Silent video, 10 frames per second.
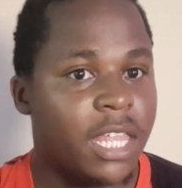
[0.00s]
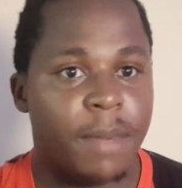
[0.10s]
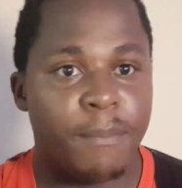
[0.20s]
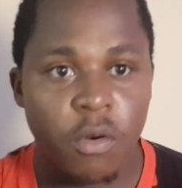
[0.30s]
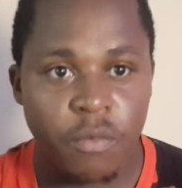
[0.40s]

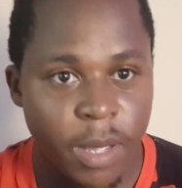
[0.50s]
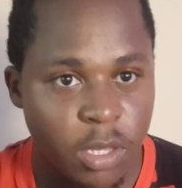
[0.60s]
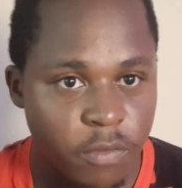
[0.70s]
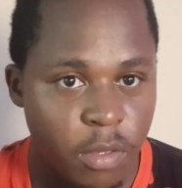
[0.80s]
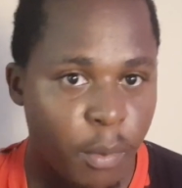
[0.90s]
The movement
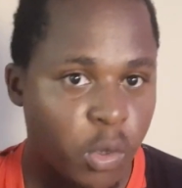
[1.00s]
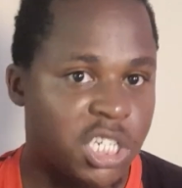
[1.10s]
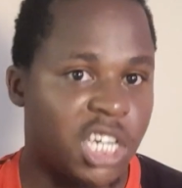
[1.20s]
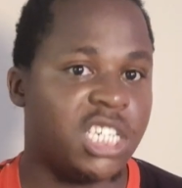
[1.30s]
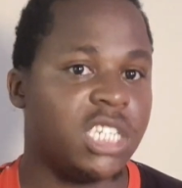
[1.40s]
of the ball
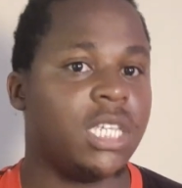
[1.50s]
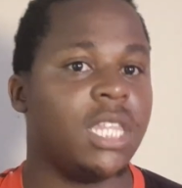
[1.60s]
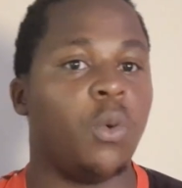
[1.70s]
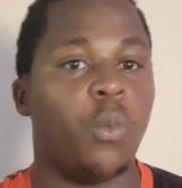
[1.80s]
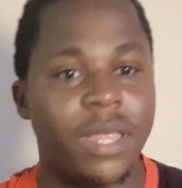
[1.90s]
changes.
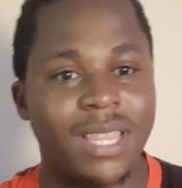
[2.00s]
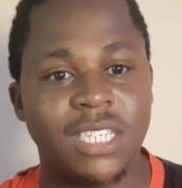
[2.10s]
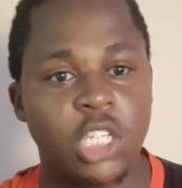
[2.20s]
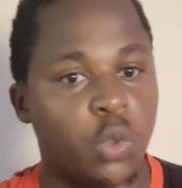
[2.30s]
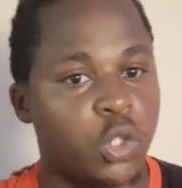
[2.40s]
The way the
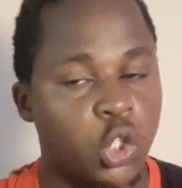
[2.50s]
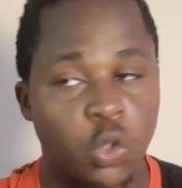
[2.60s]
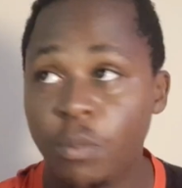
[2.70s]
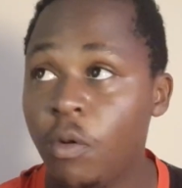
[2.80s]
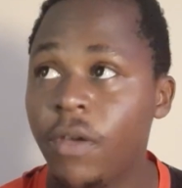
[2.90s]
situations
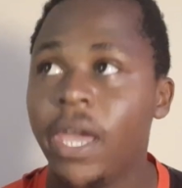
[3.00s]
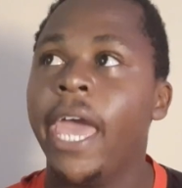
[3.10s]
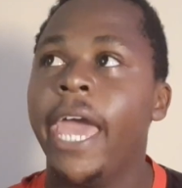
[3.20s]
were moving,